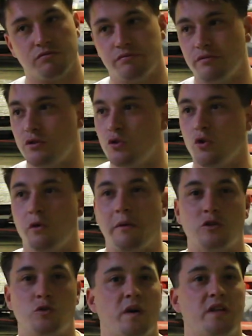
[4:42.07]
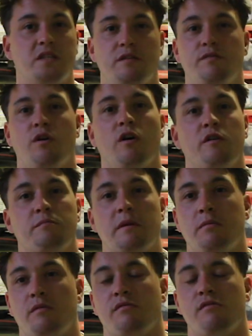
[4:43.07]
you talk about 25,
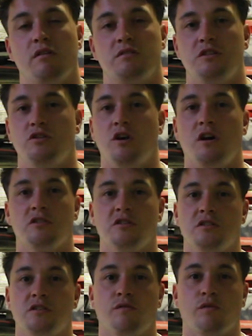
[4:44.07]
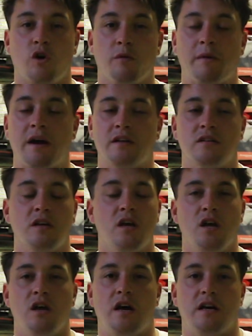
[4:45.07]
maybe 30 charges of an iPad,
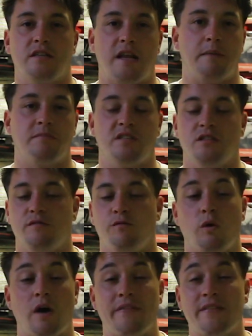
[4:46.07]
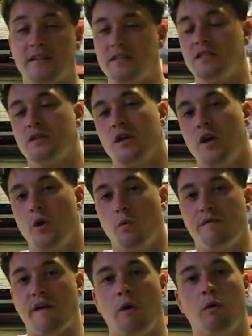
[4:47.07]
as in empty to full. And this is
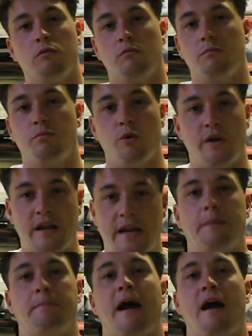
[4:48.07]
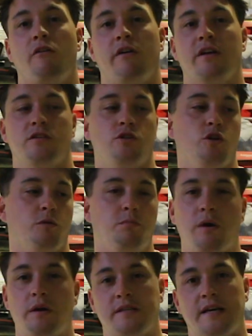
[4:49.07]
without putting any power in it, so you
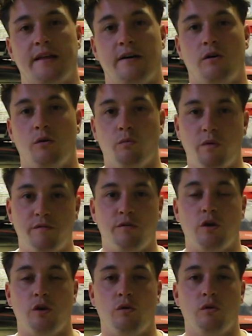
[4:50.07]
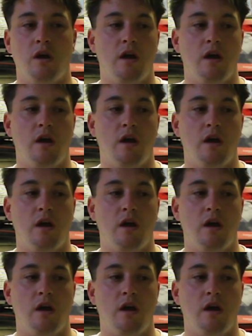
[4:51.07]
can take that with you